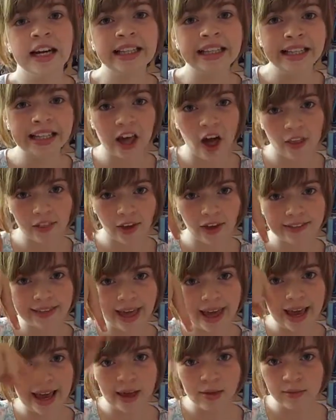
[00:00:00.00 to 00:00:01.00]
Click on our
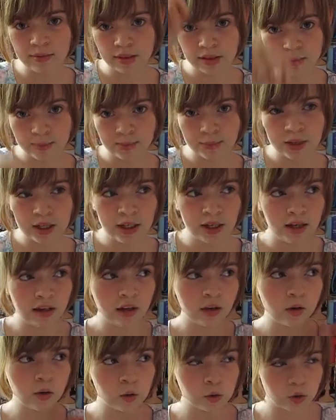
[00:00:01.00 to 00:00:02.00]
name, but
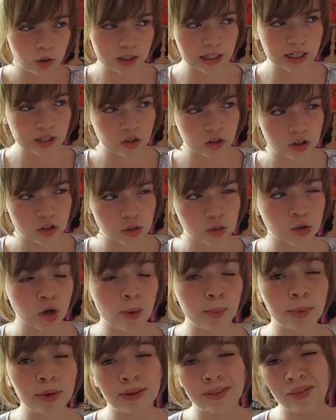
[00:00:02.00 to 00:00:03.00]
also click on the
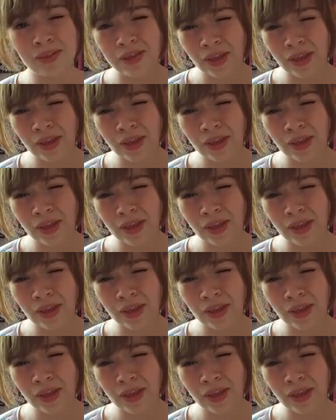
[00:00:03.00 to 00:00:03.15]
subscribe button,